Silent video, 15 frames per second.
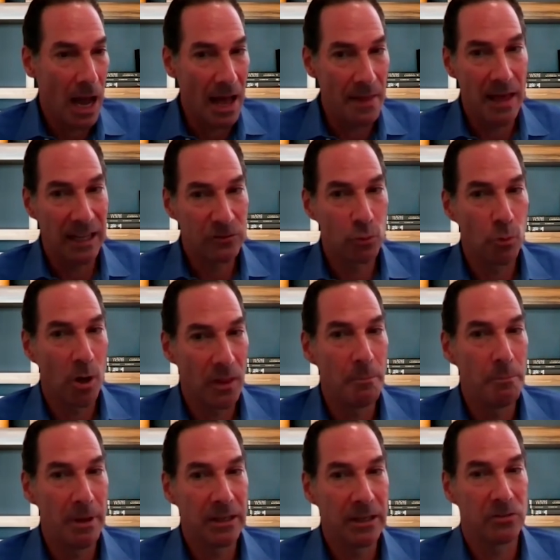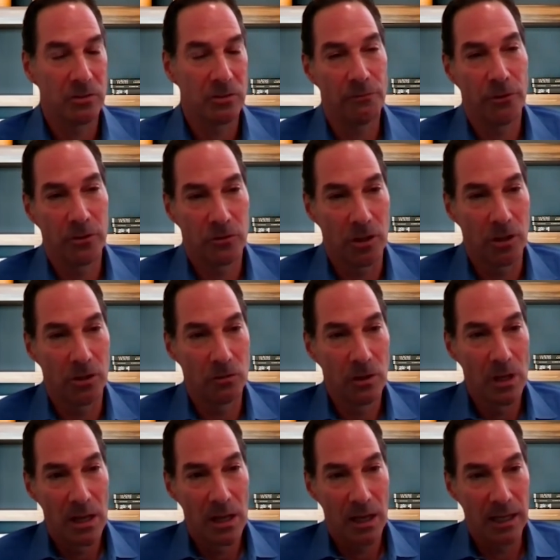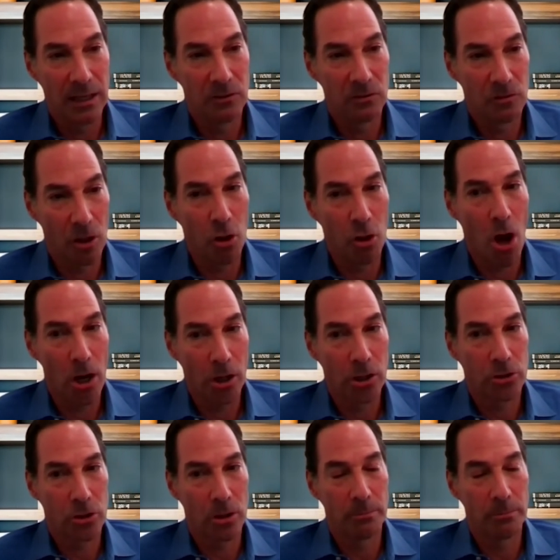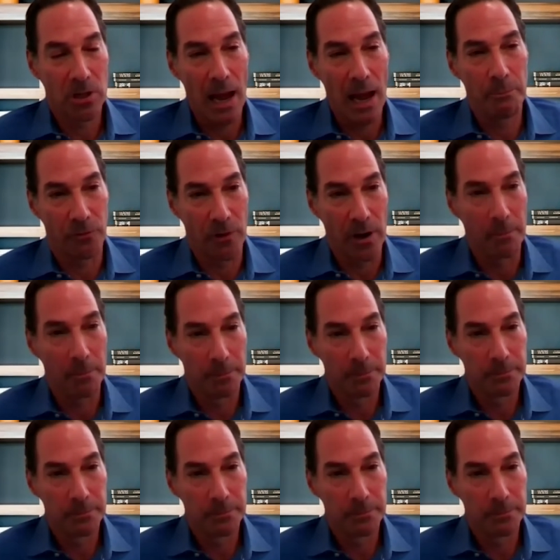And that's one of the biggest differences is the longer term time frame